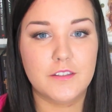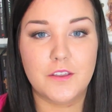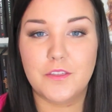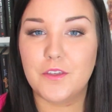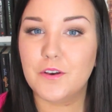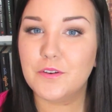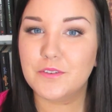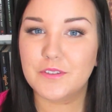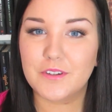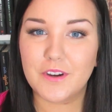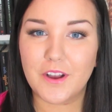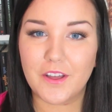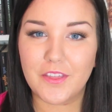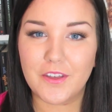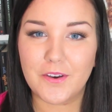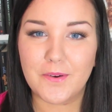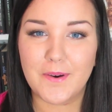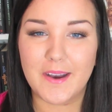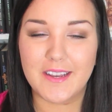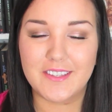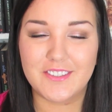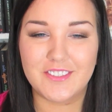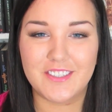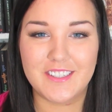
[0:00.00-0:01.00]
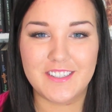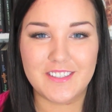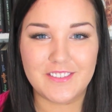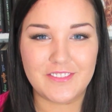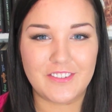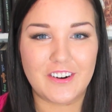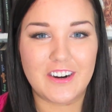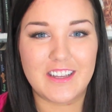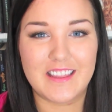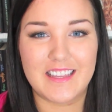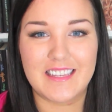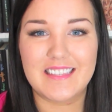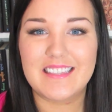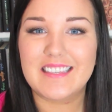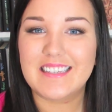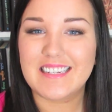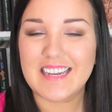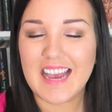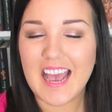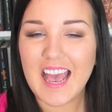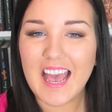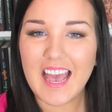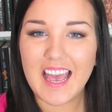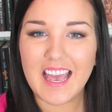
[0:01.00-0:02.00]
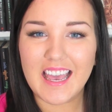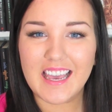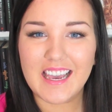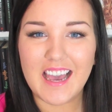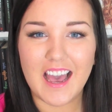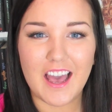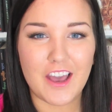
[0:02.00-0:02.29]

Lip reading: So those are all the questions for this tag.